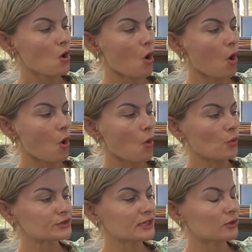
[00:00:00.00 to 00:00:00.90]

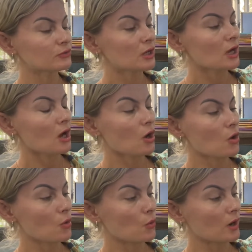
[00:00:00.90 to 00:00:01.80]
o sound,
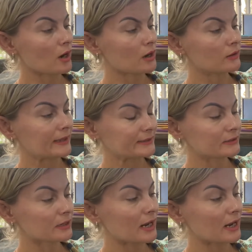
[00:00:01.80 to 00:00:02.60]
o letter,